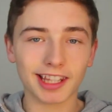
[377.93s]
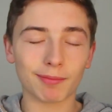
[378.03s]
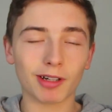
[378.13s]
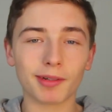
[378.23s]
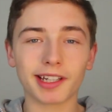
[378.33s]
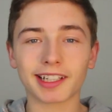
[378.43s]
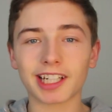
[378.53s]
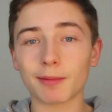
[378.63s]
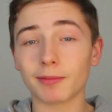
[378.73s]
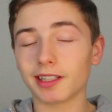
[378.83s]
They're probably going to
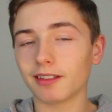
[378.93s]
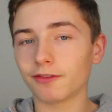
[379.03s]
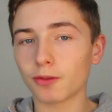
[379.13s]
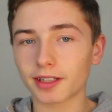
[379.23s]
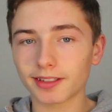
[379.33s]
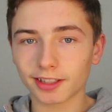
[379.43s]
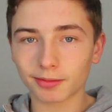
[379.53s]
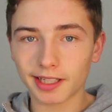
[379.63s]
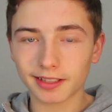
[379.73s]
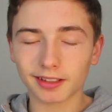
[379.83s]
come 4 to 6
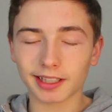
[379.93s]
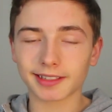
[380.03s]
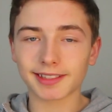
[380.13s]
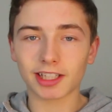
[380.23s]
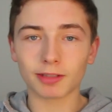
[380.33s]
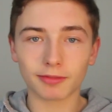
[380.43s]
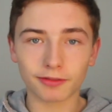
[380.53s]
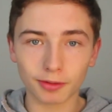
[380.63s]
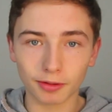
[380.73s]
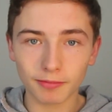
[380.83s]
weeks, like I said
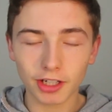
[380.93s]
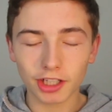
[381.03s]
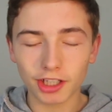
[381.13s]
before.